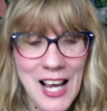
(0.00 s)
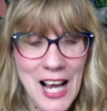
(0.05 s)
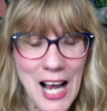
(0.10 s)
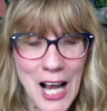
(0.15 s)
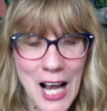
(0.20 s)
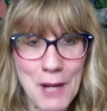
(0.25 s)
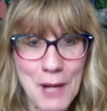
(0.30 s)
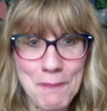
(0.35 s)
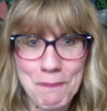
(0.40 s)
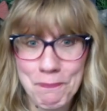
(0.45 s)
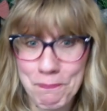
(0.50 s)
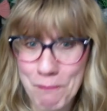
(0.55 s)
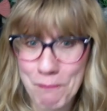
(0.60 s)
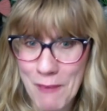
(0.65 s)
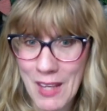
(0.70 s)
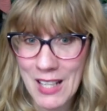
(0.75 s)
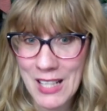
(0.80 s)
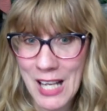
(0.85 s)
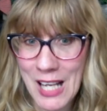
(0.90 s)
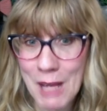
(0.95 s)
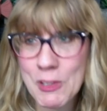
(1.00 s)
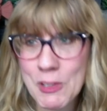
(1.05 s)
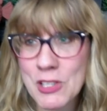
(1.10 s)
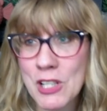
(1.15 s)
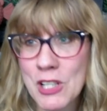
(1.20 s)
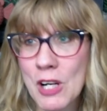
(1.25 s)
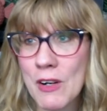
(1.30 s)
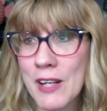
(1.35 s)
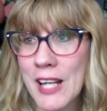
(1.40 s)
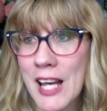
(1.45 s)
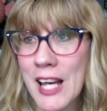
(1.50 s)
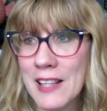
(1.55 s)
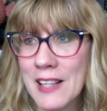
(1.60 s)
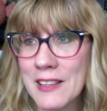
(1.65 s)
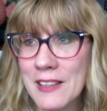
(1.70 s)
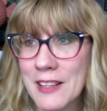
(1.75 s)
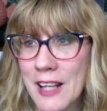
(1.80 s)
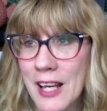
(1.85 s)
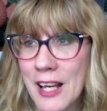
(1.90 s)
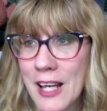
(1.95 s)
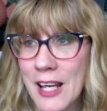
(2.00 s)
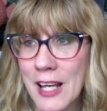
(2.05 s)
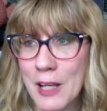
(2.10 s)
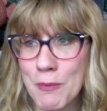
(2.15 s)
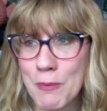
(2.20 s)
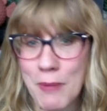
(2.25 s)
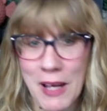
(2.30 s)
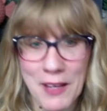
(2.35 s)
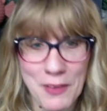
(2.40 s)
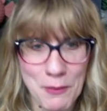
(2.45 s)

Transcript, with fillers: Um, not much going on today at Bath